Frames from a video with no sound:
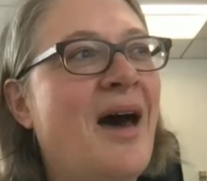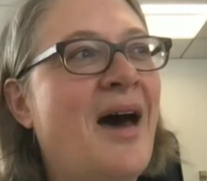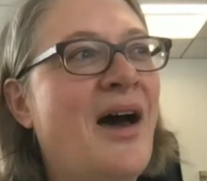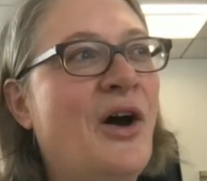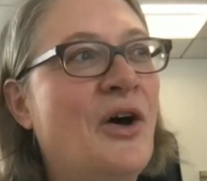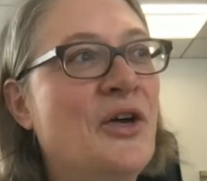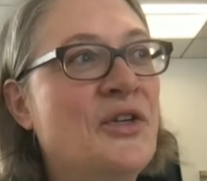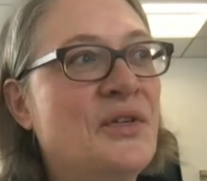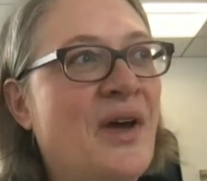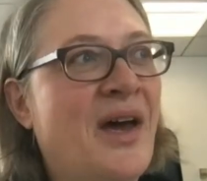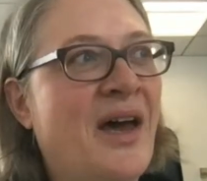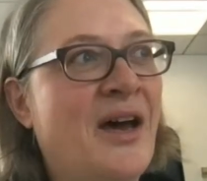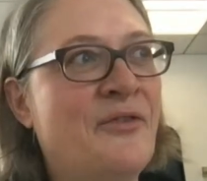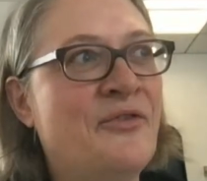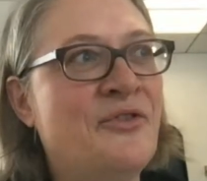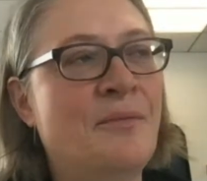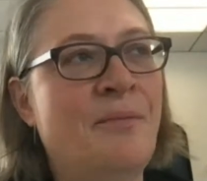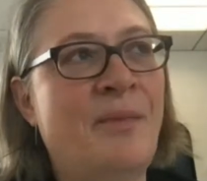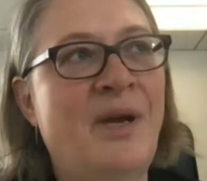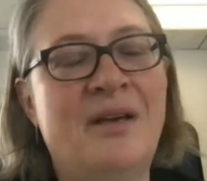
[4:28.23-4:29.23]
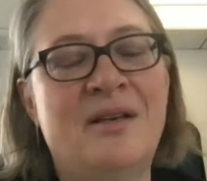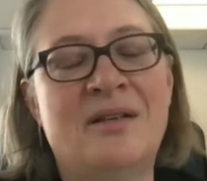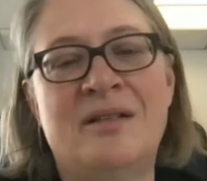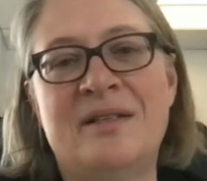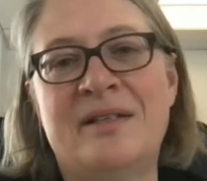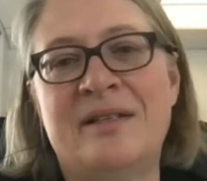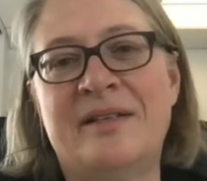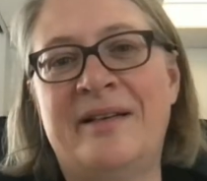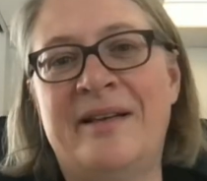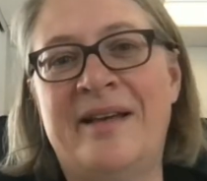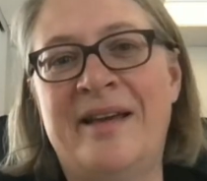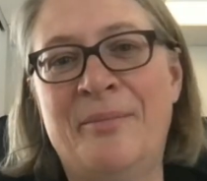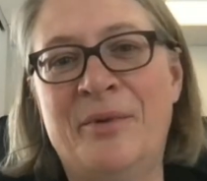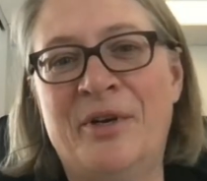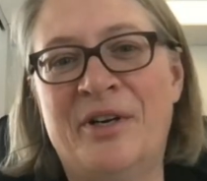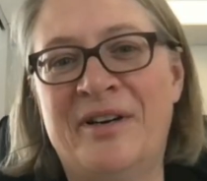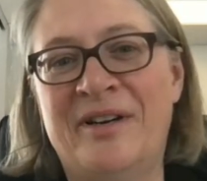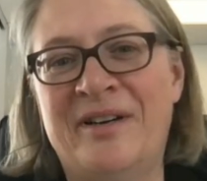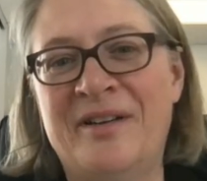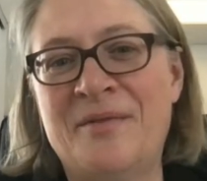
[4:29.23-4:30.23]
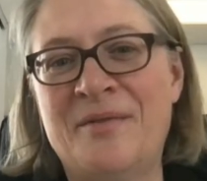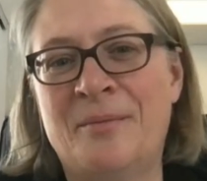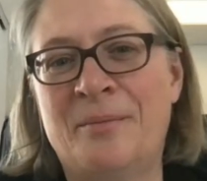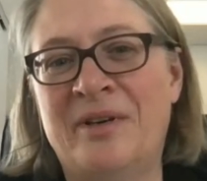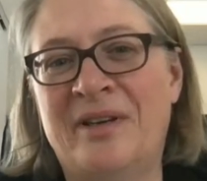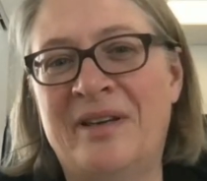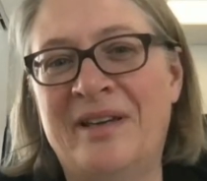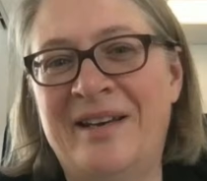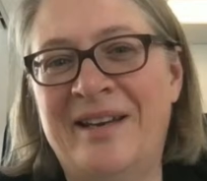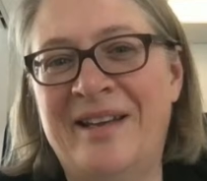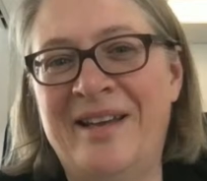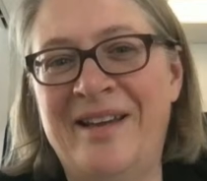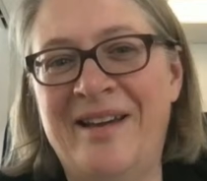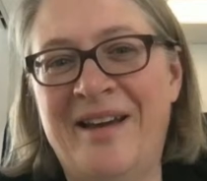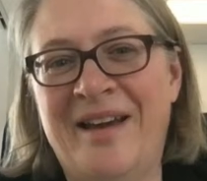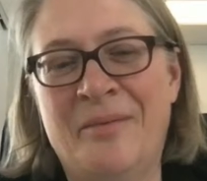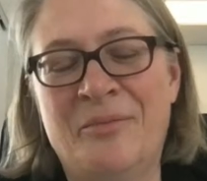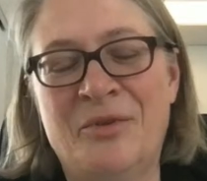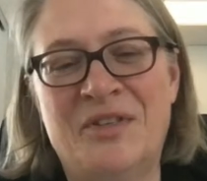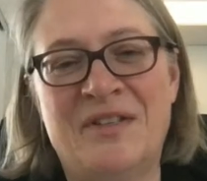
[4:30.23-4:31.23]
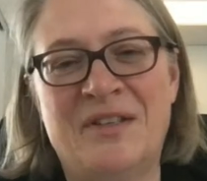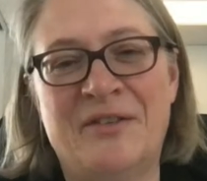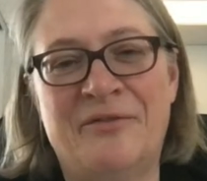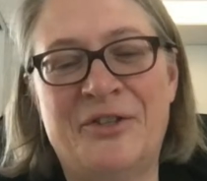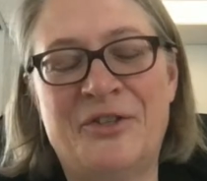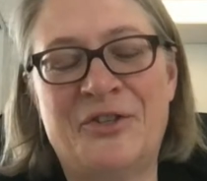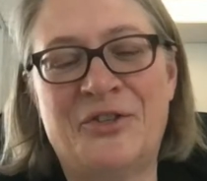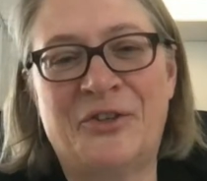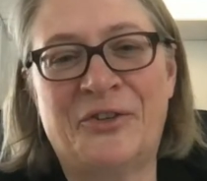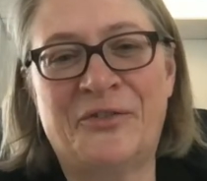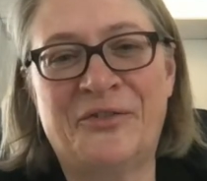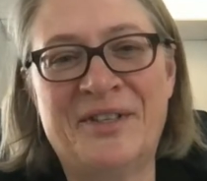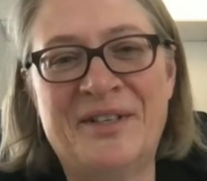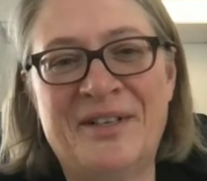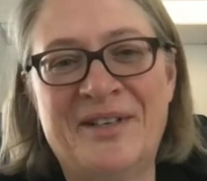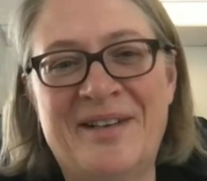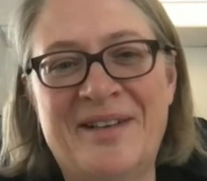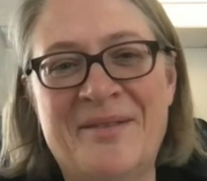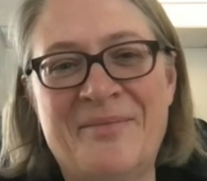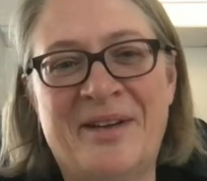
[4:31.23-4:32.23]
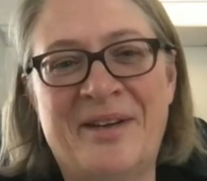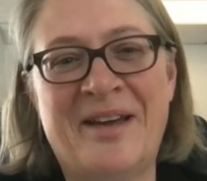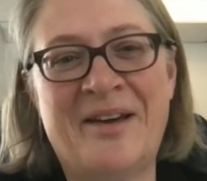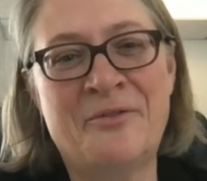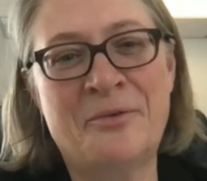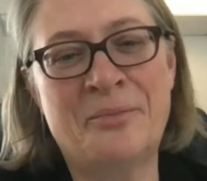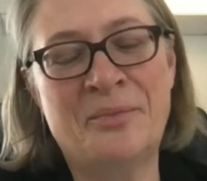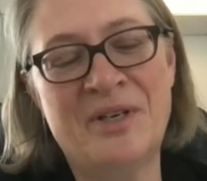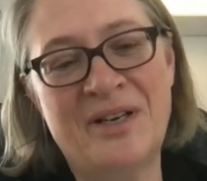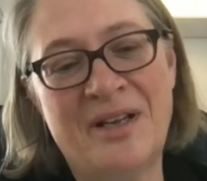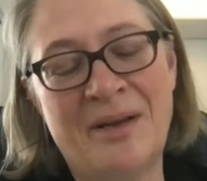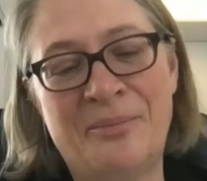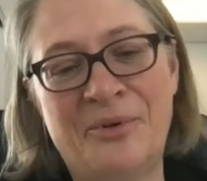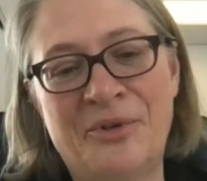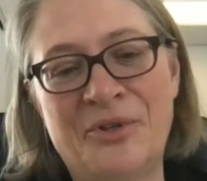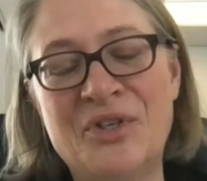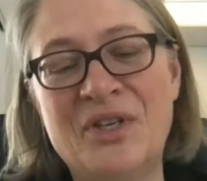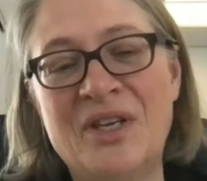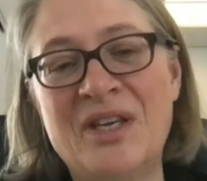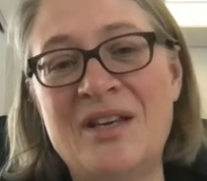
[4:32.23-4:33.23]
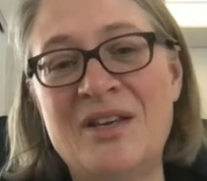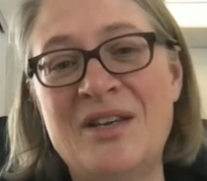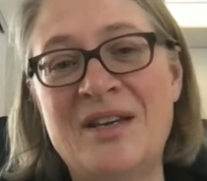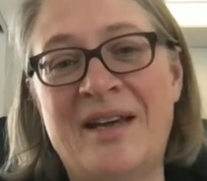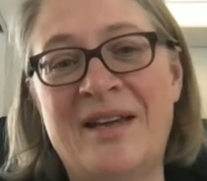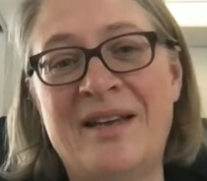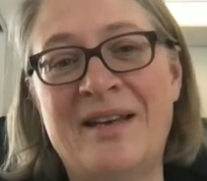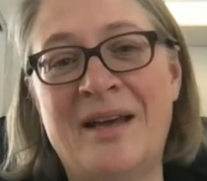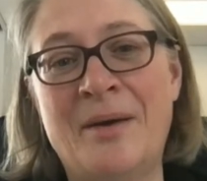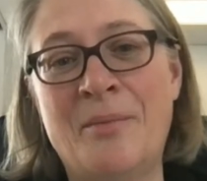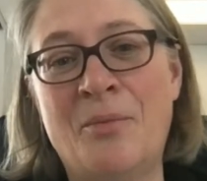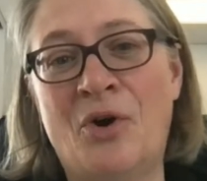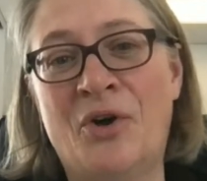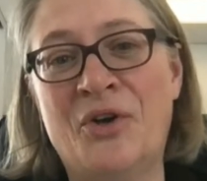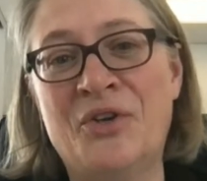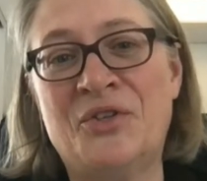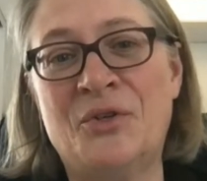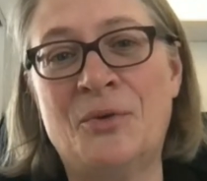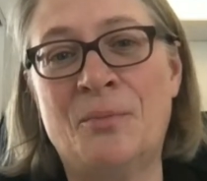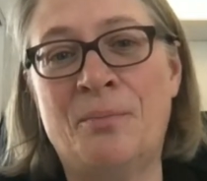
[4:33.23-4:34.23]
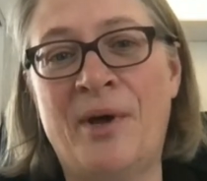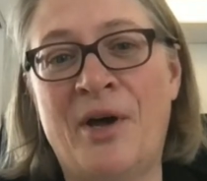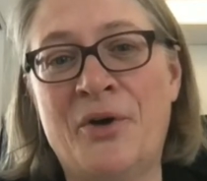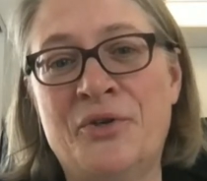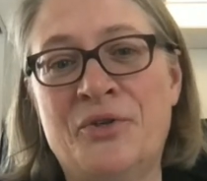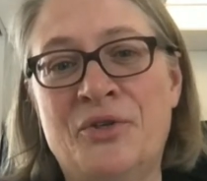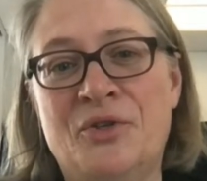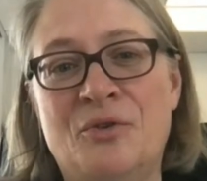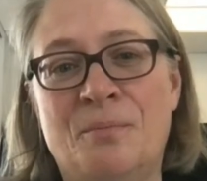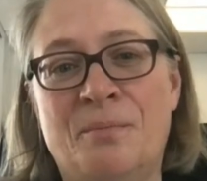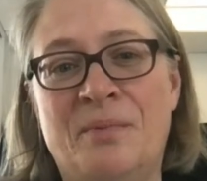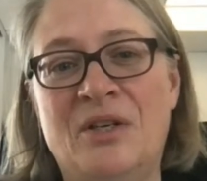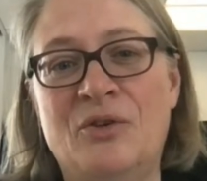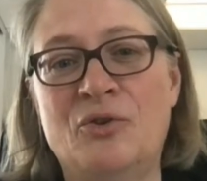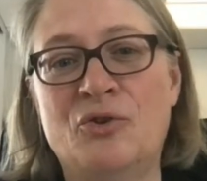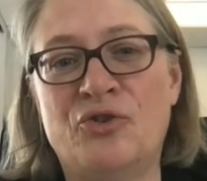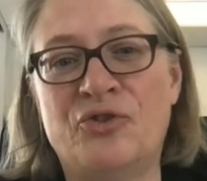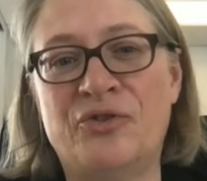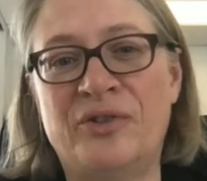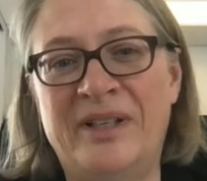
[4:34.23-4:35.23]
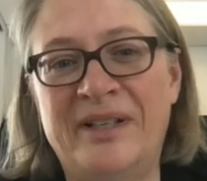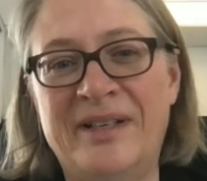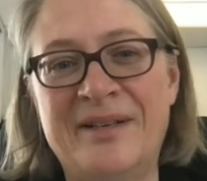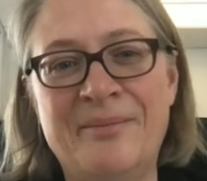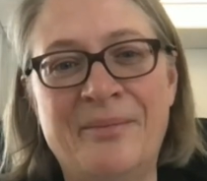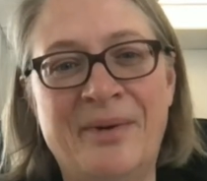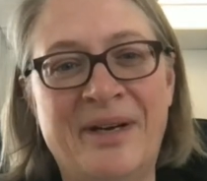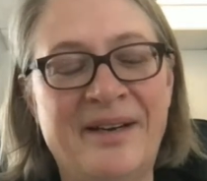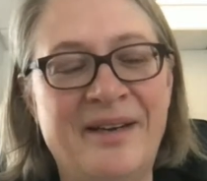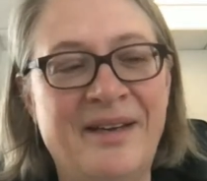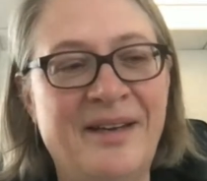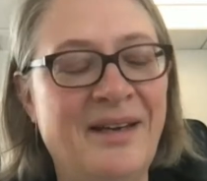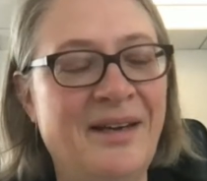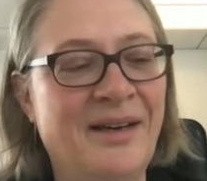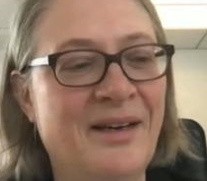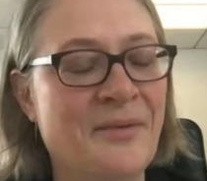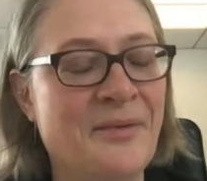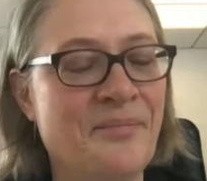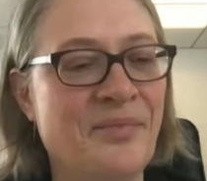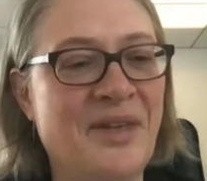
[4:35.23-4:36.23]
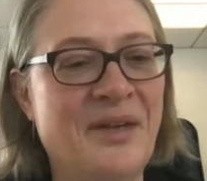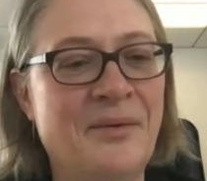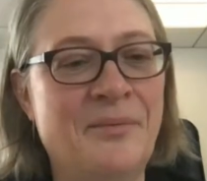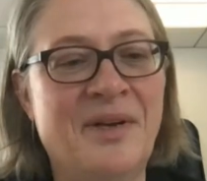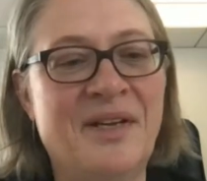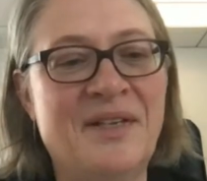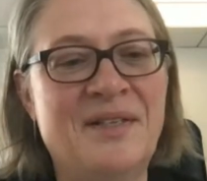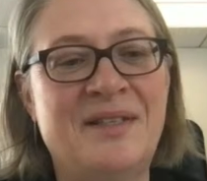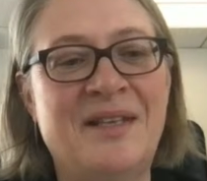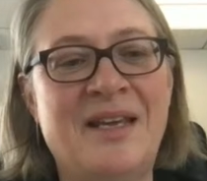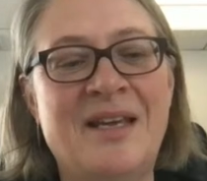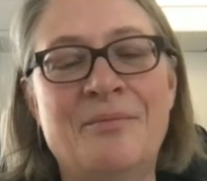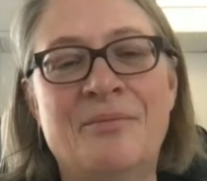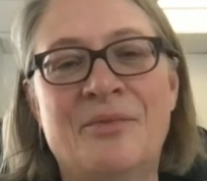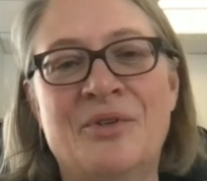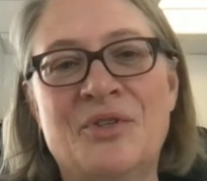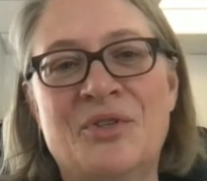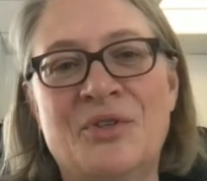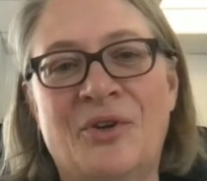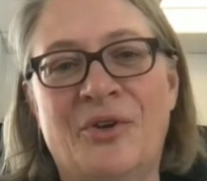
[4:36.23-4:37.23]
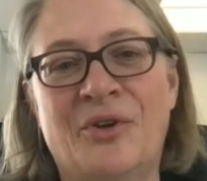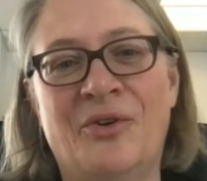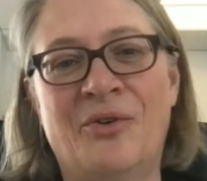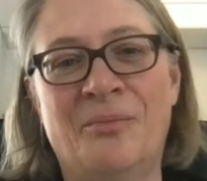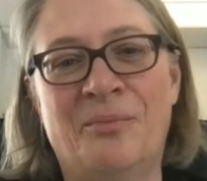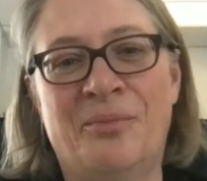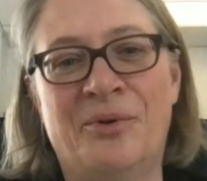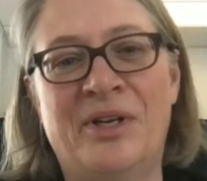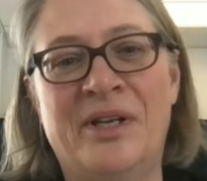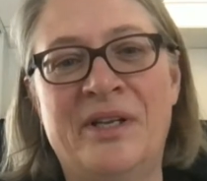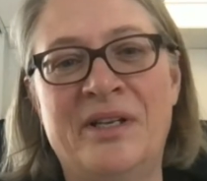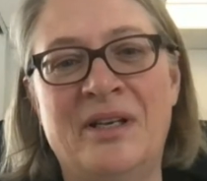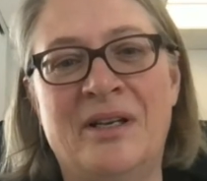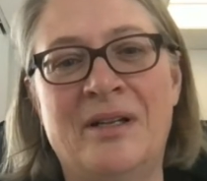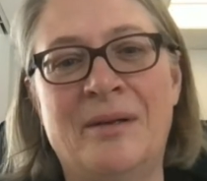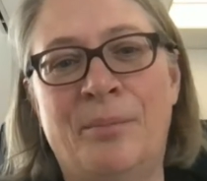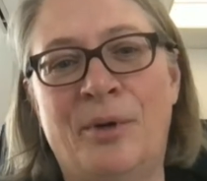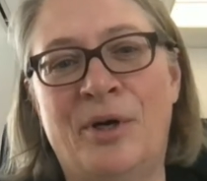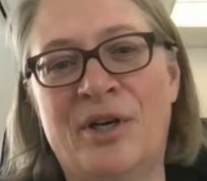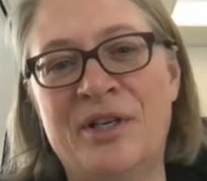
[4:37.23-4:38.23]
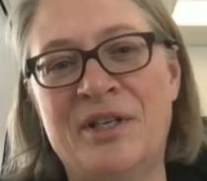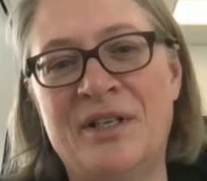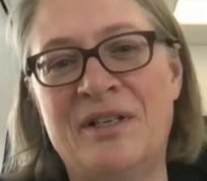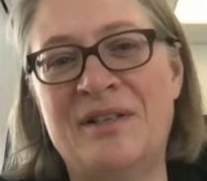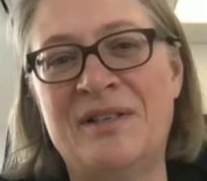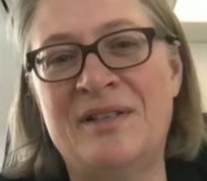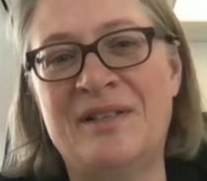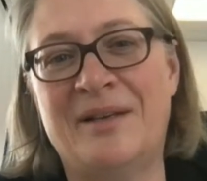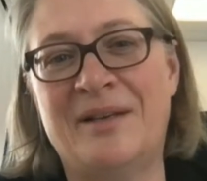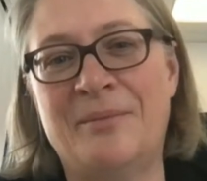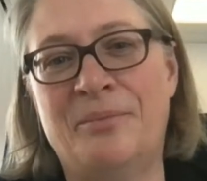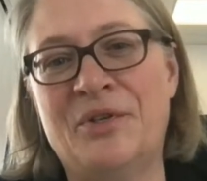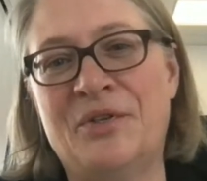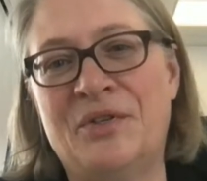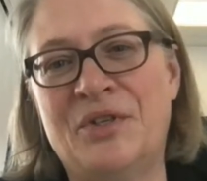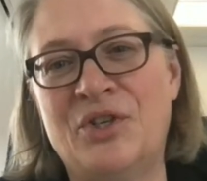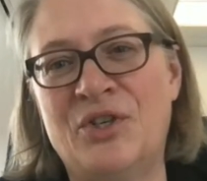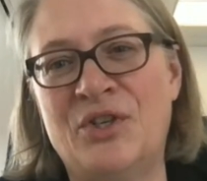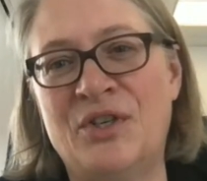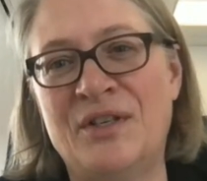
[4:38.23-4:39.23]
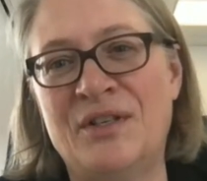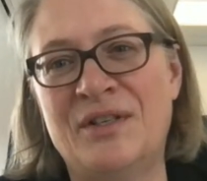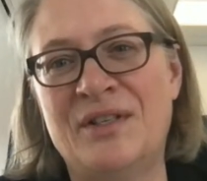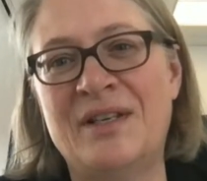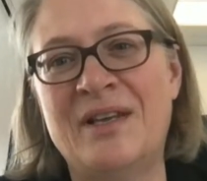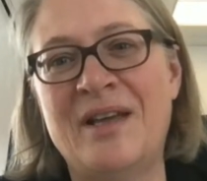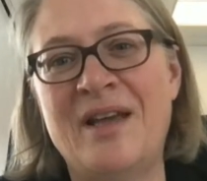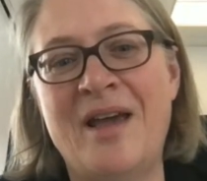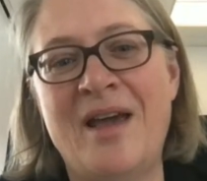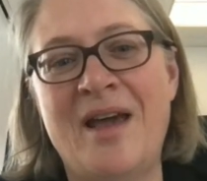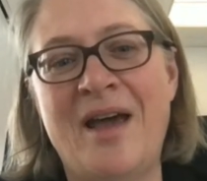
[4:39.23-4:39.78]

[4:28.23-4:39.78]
I also have to make a disclaimer in the beginning. I'm a civil servant, I'm a government employee, and I'm also bound to be neutral in my statements on political parties and positions.